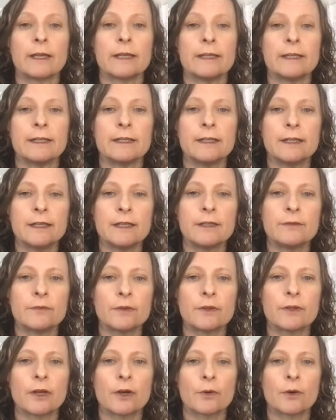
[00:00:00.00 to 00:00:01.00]

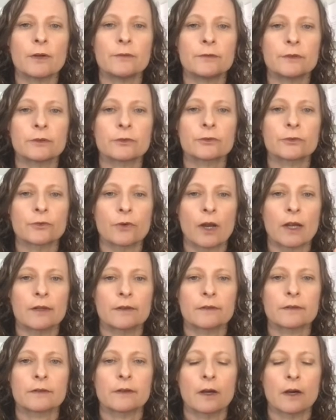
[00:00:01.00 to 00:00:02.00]
Even though I feel
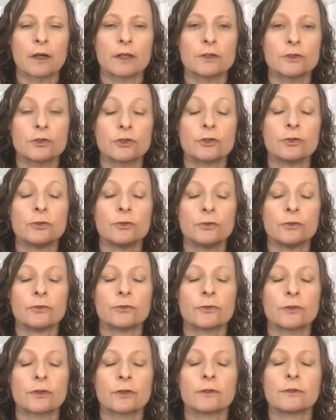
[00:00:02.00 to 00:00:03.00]
stressed, I
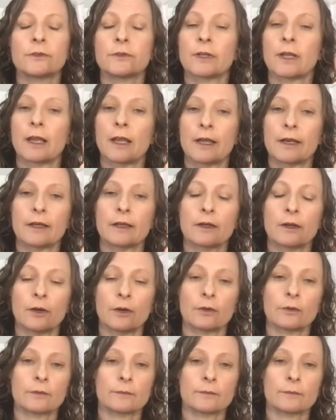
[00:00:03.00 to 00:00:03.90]
choose to let it go.